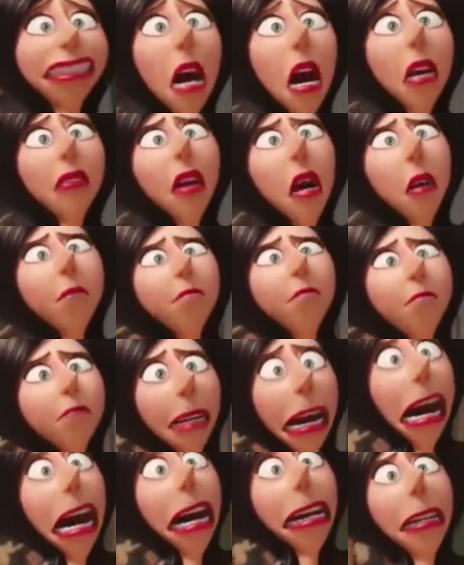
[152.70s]
Yeah, one
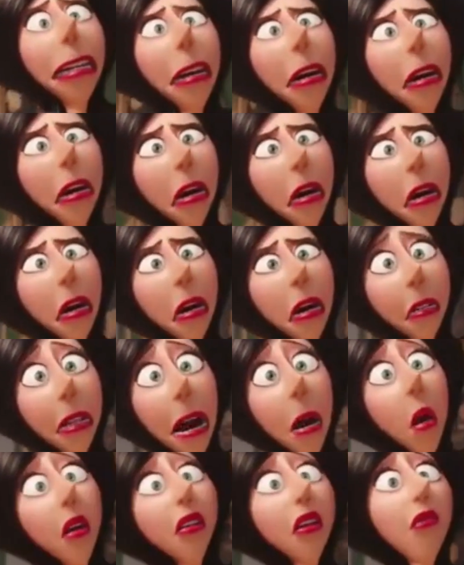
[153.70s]
medieval meal.
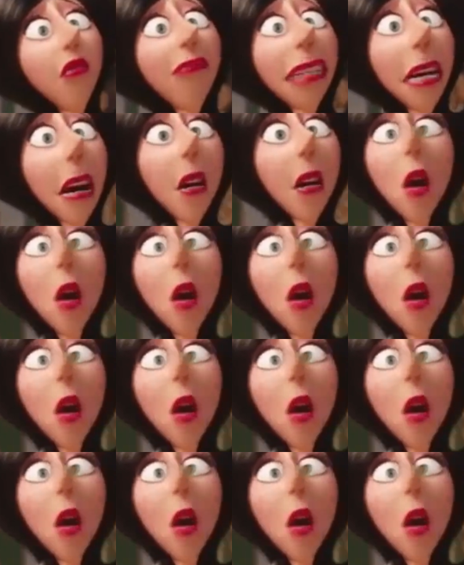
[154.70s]
And Harold,